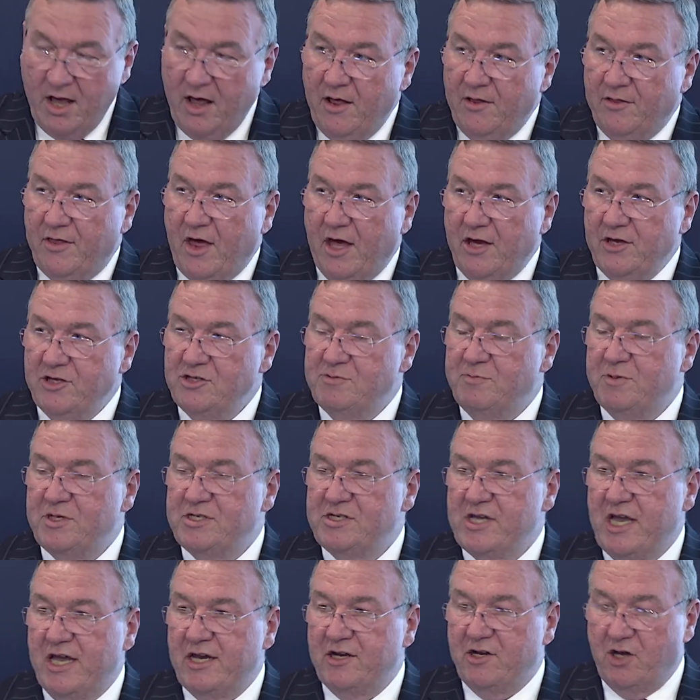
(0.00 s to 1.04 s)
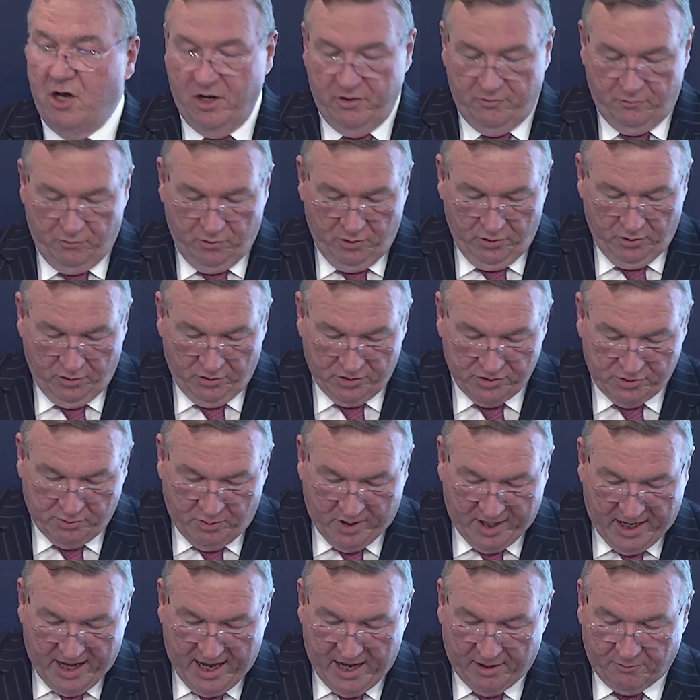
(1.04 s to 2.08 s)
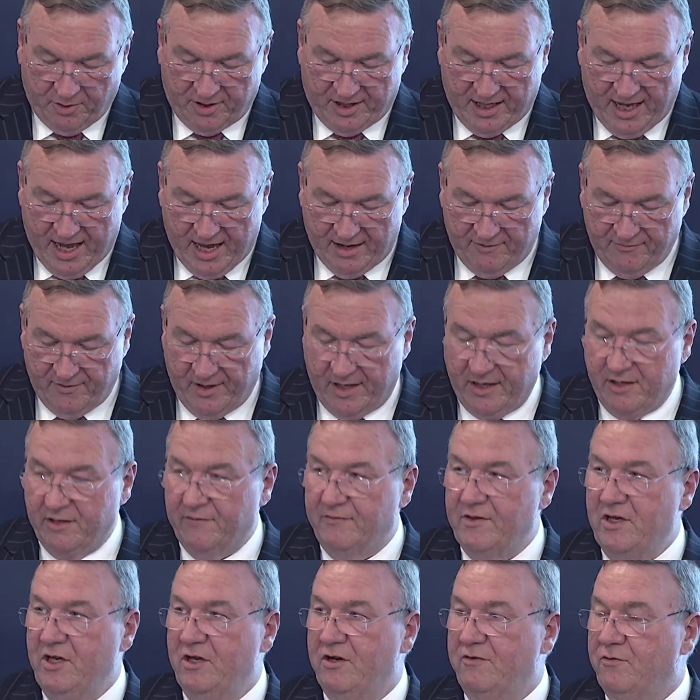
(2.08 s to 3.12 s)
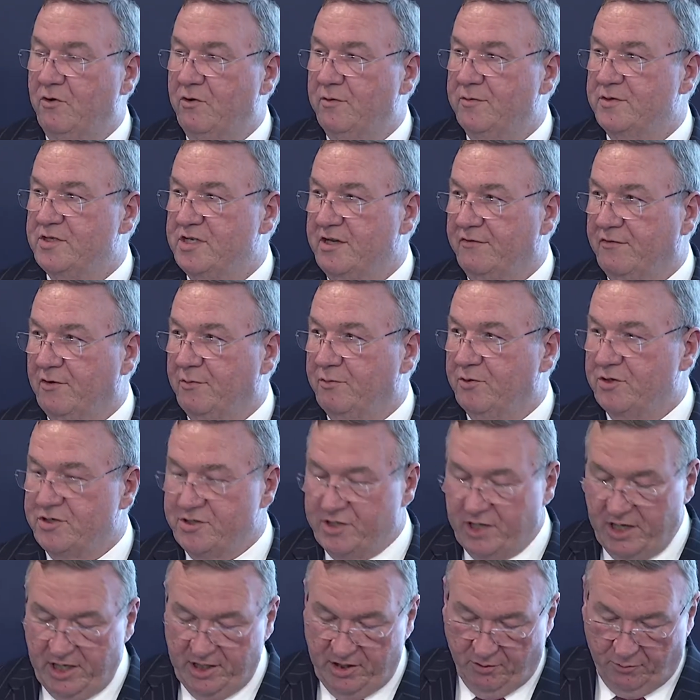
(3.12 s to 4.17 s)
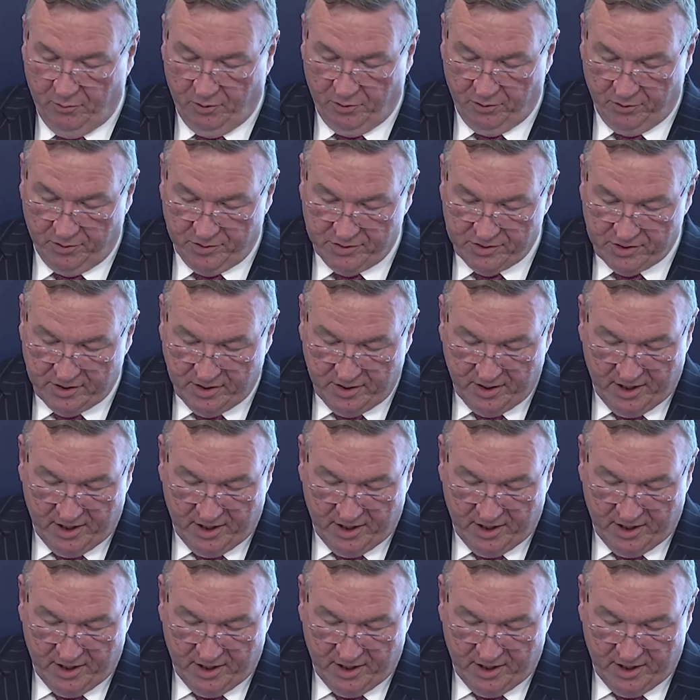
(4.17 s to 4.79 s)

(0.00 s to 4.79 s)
Those Byzantine rules went out with the advent of the Uniform Civil Procedure Rules